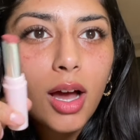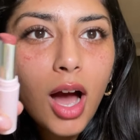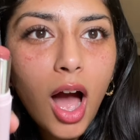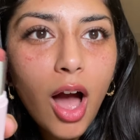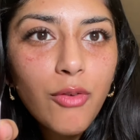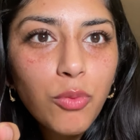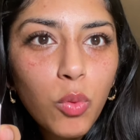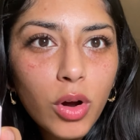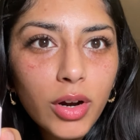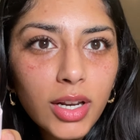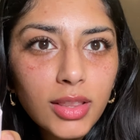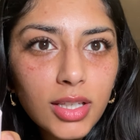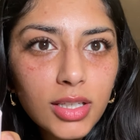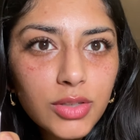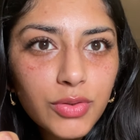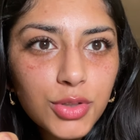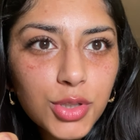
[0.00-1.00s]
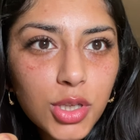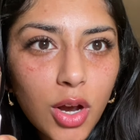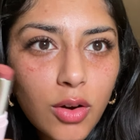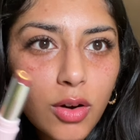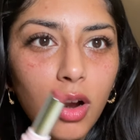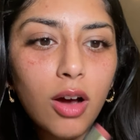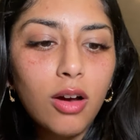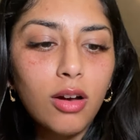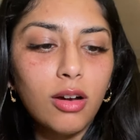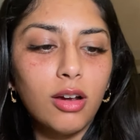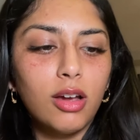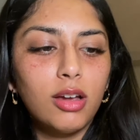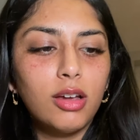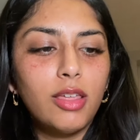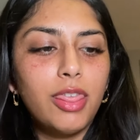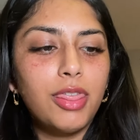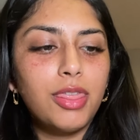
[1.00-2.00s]
I've wanted this for so long.
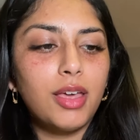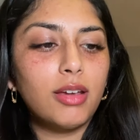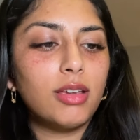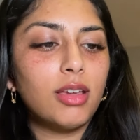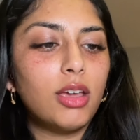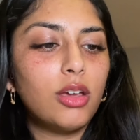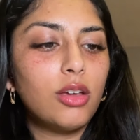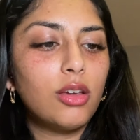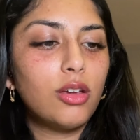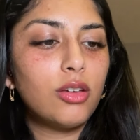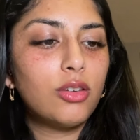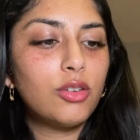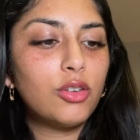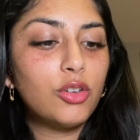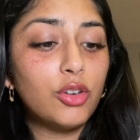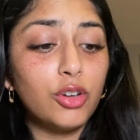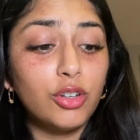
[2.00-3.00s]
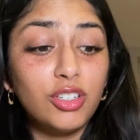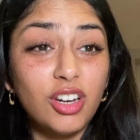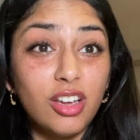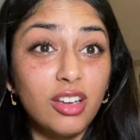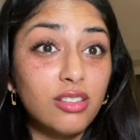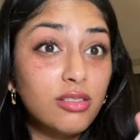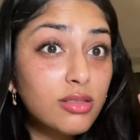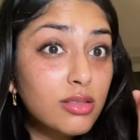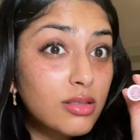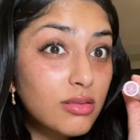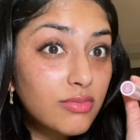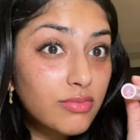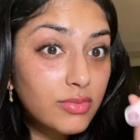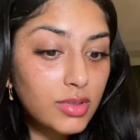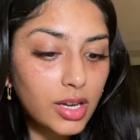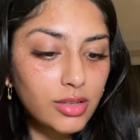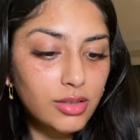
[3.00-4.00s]
Thank goodness.
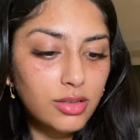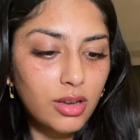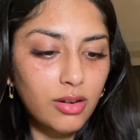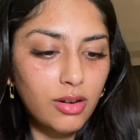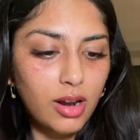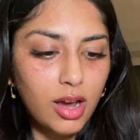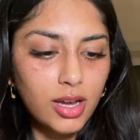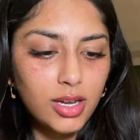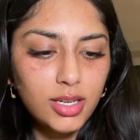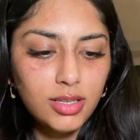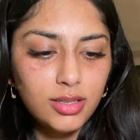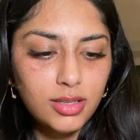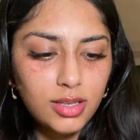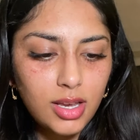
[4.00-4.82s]
That is so nice.